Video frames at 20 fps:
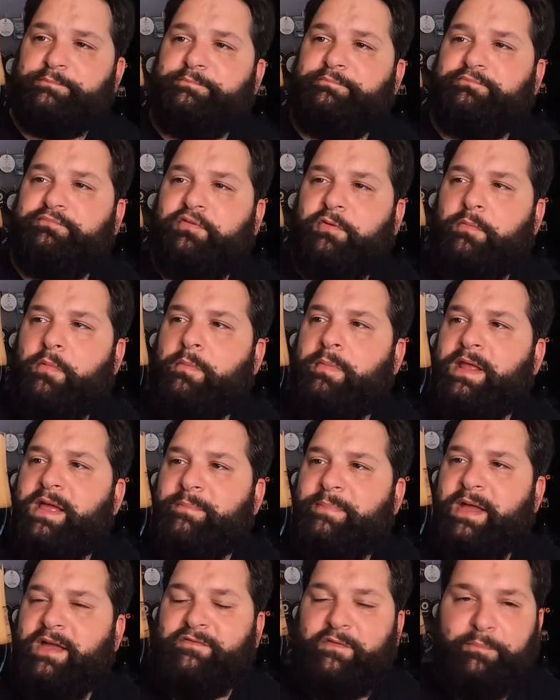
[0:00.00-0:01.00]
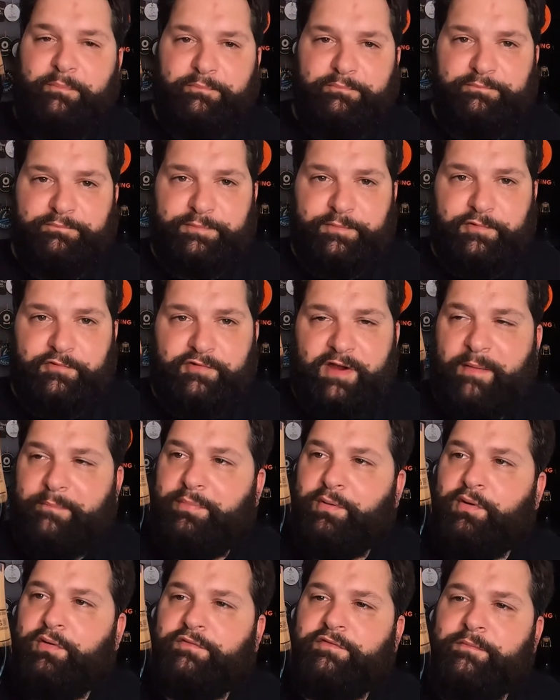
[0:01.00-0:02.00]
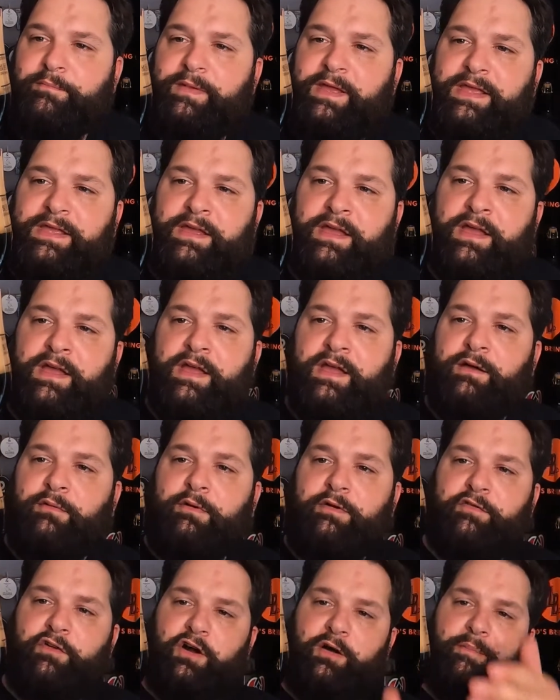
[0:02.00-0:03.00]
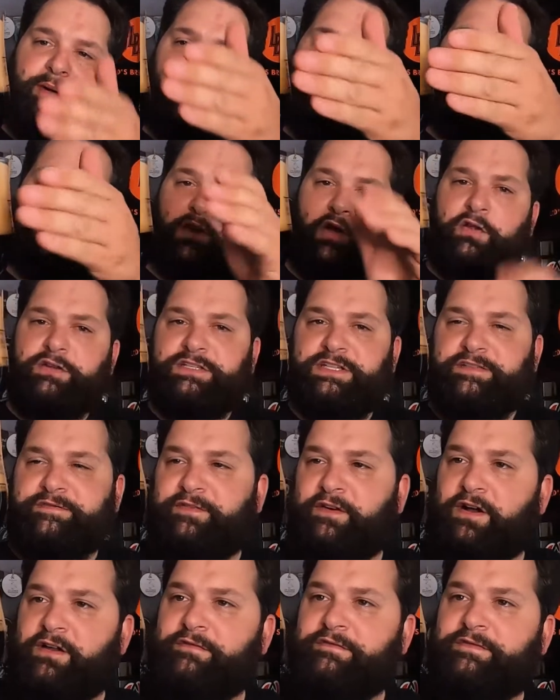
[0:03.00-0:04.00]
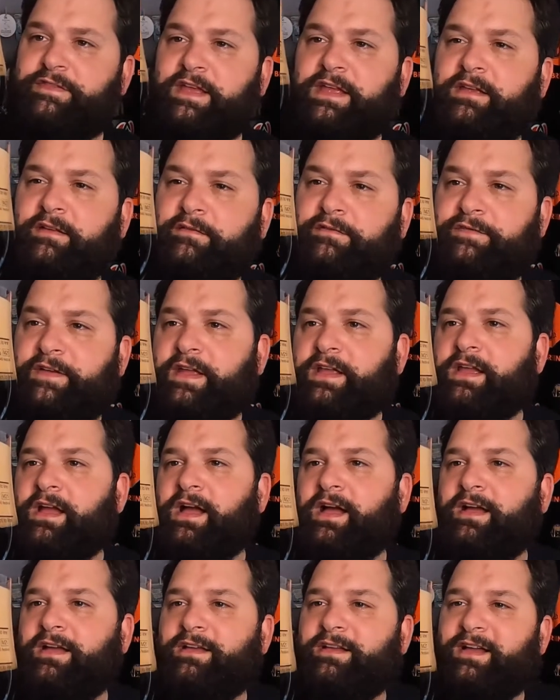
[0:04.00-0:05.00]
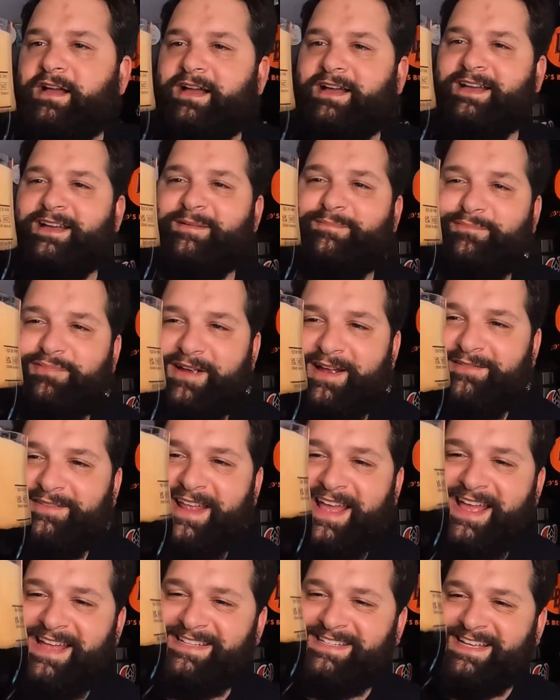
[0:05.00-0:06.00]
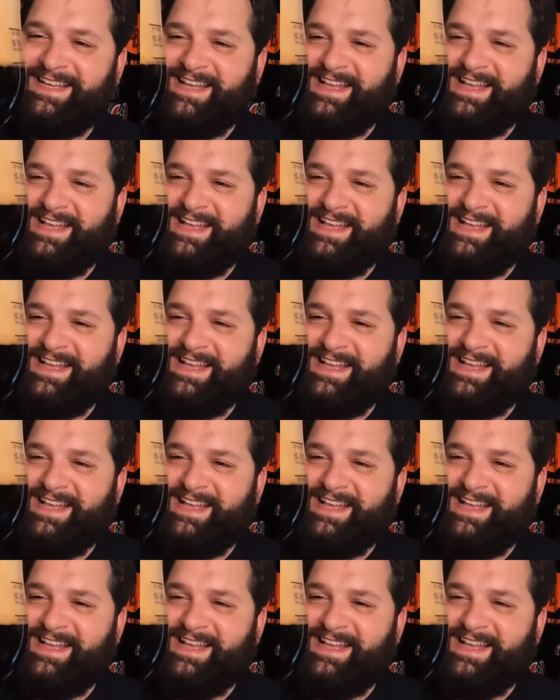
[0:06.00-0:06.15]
Probably a bit of a crap pour from me. We've got about a 95 finger brown head